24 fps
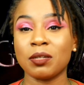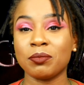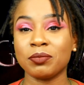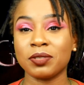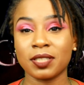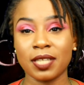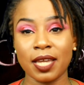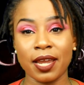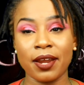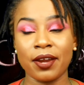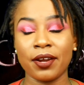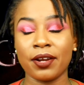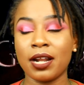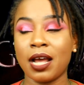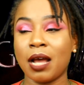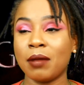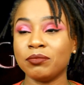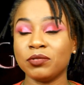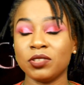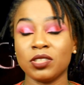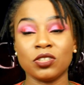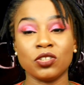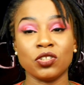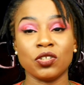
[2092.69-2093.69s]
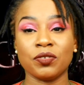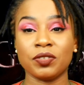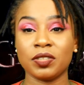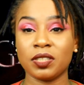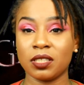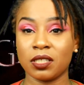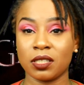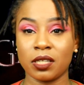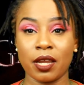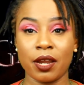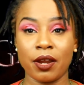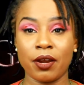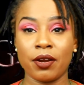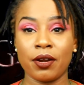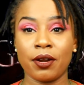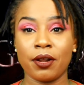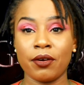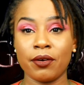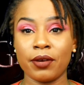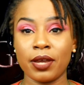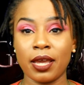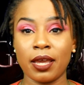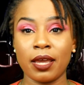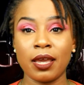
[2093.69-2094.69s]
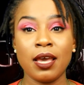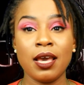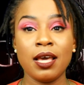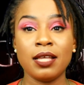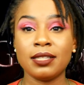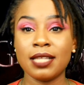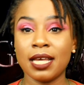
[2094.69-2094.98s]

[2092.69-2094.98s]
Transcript: I'm scared. I'm just nervous and scared. Okay?